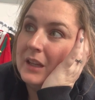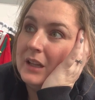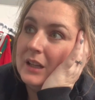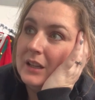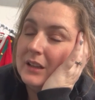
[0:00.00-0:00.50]

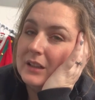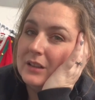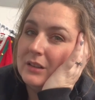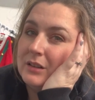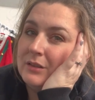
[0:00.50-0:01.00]

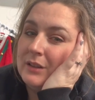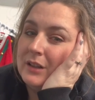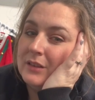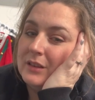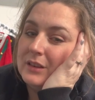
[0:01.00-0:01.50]

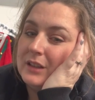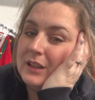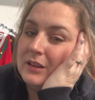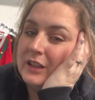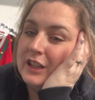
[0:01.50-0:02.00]
around the
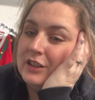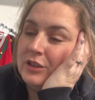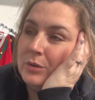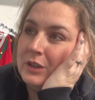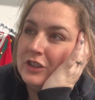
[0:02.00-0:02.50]

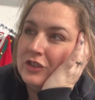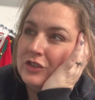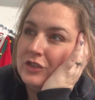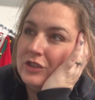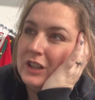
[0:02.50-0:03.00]

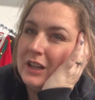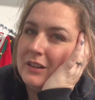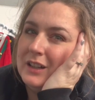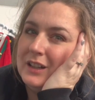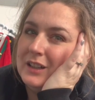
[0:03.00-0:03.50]
Orlando-ish
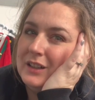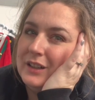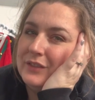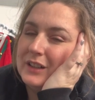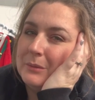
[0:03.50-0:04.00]
area, I
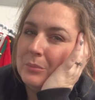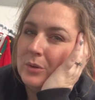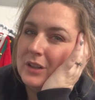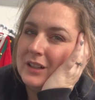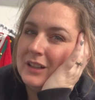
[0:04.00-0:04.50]
forget,
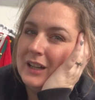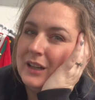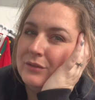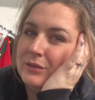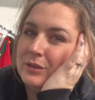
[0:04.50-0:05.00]
Port
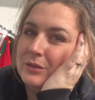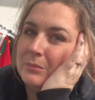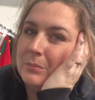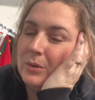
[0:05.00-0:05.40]
Canaveral